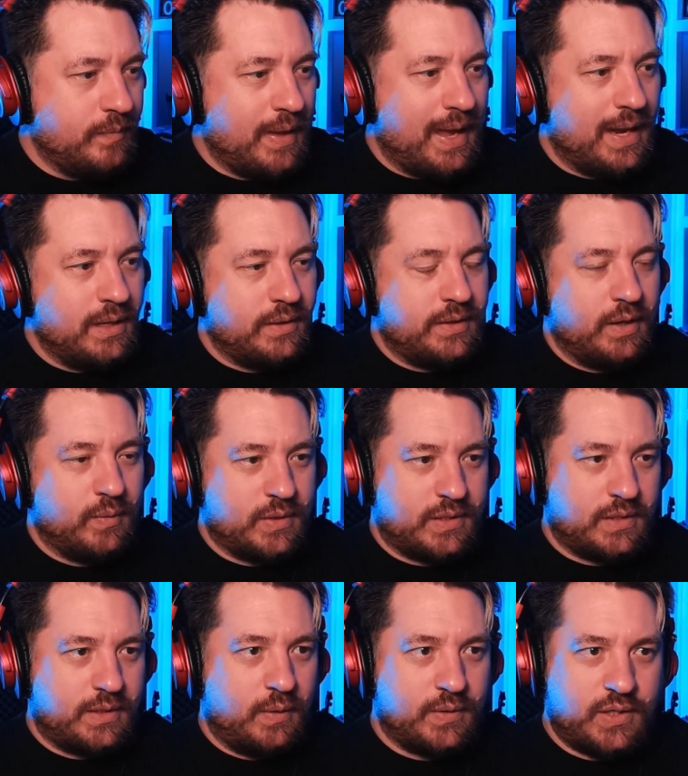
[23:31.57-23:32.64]
And there
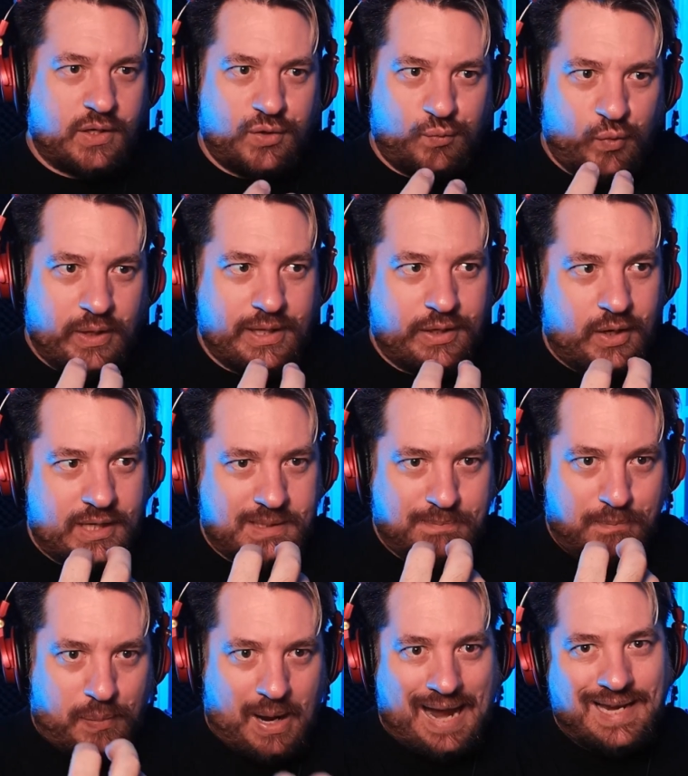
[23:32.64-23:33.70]
was a really nice
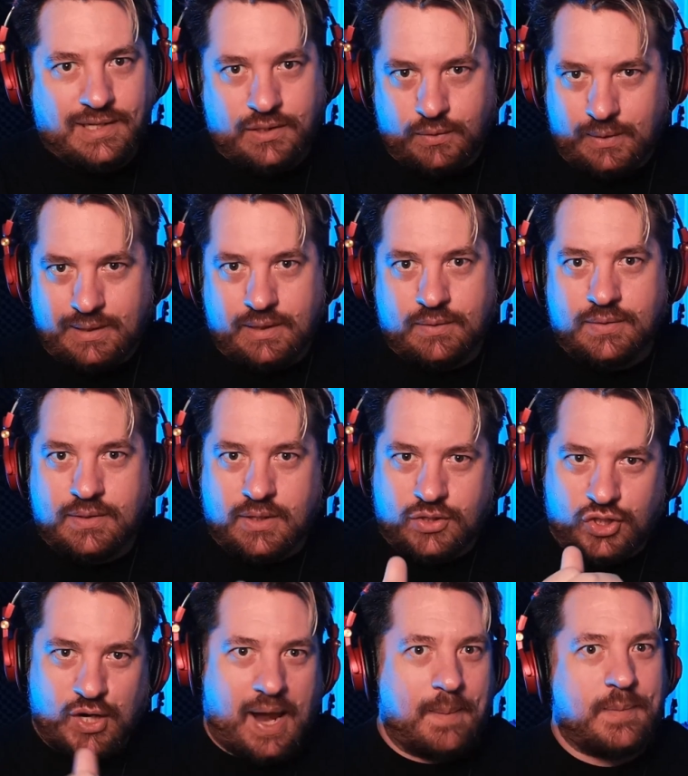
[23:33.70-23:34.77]
bite to it. There was a
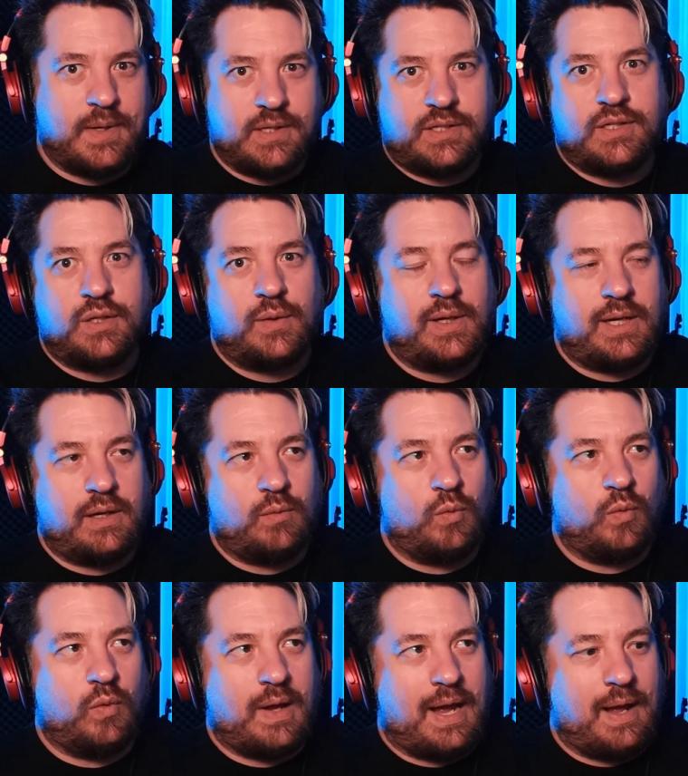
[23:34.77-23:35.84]
sharpness to it.
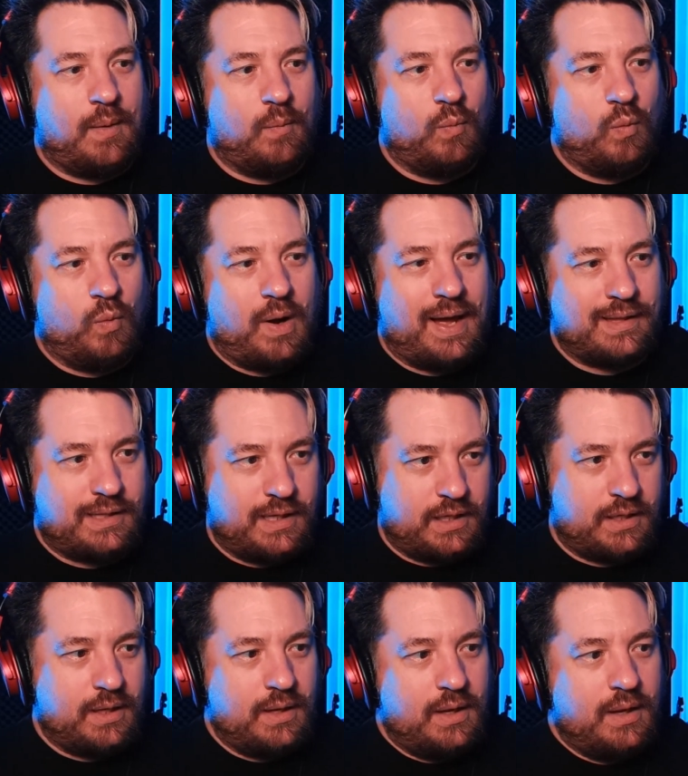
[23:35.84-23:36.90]
I
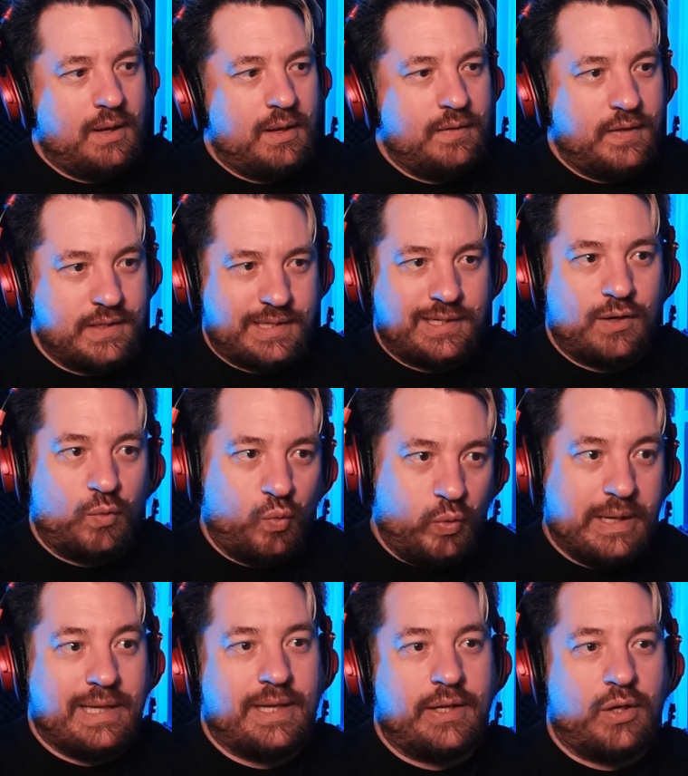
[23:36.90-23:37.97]
think this is a
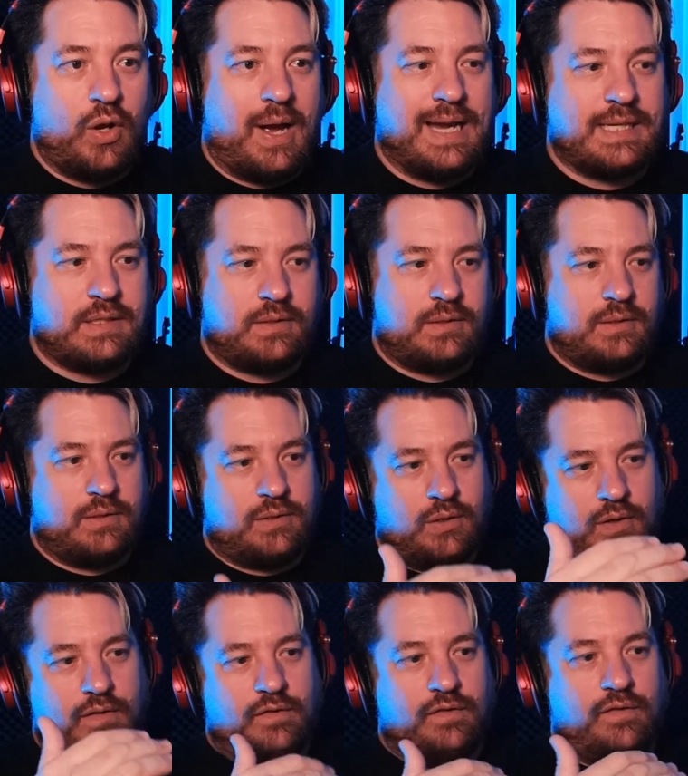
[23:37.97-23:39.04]
really nice
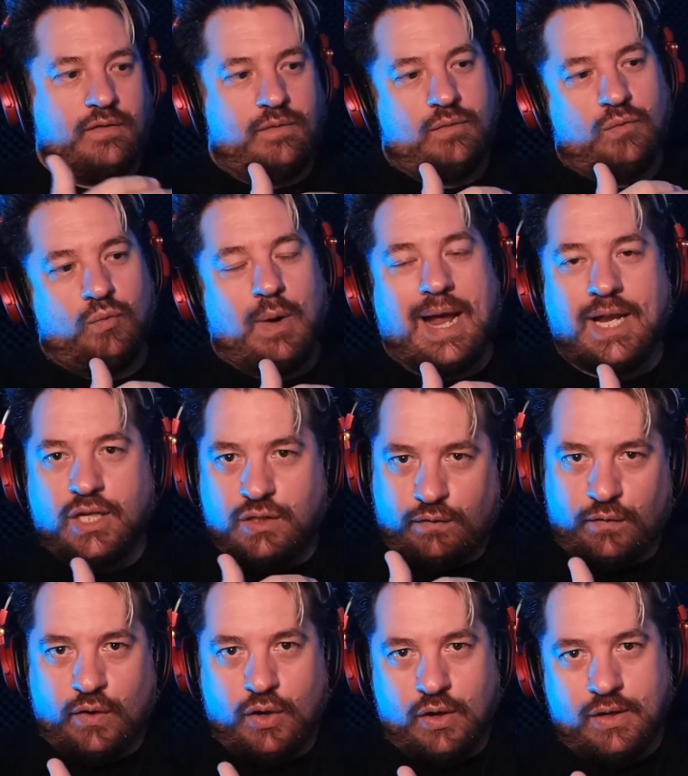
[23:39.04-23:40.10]
sort of range
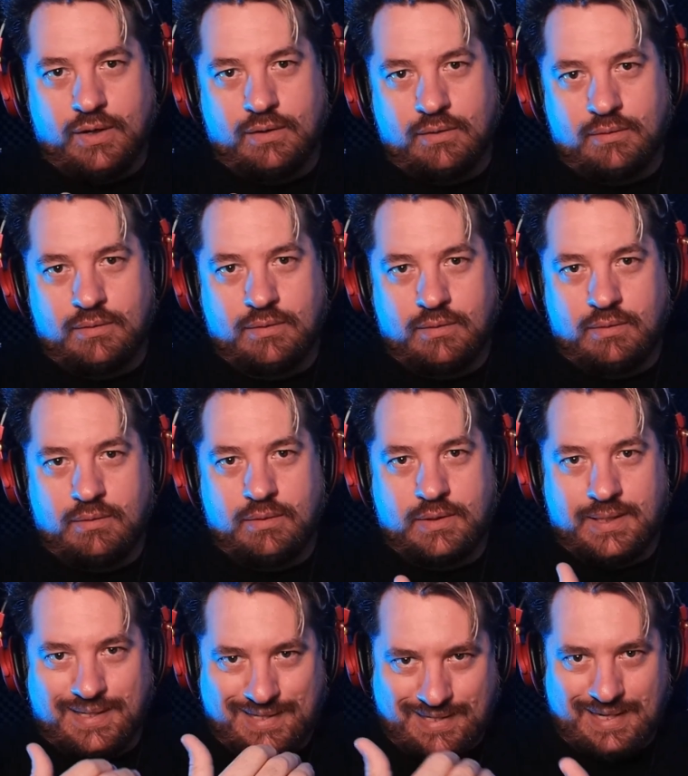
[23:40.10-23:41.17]
for her
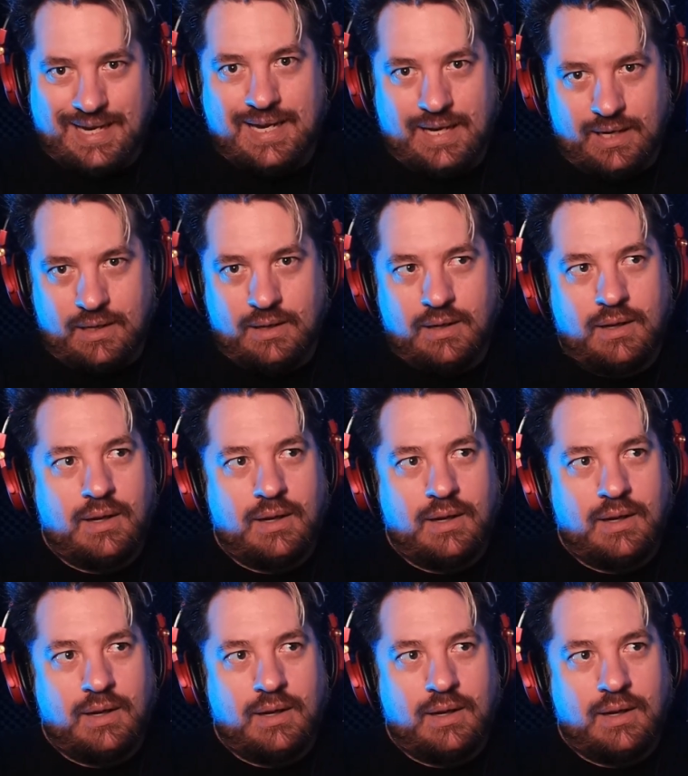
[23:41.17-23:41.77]
to sit in.